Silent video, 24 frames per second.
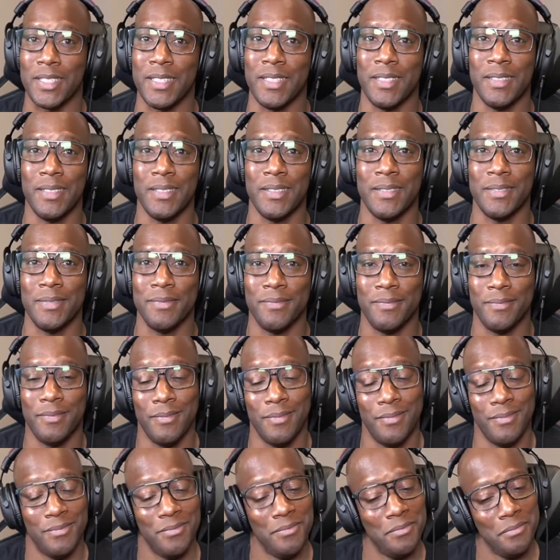huh?
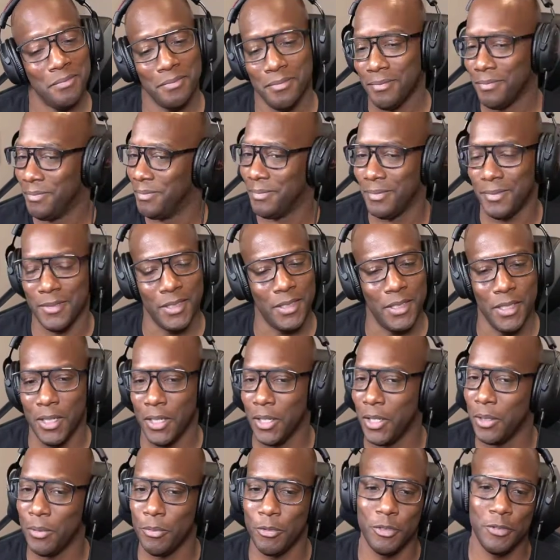
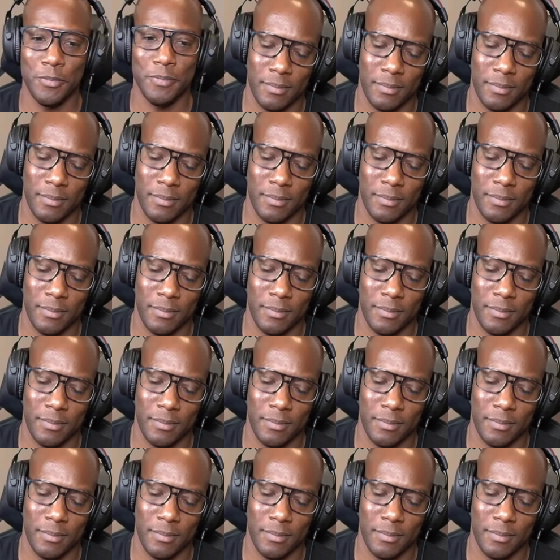Terrible.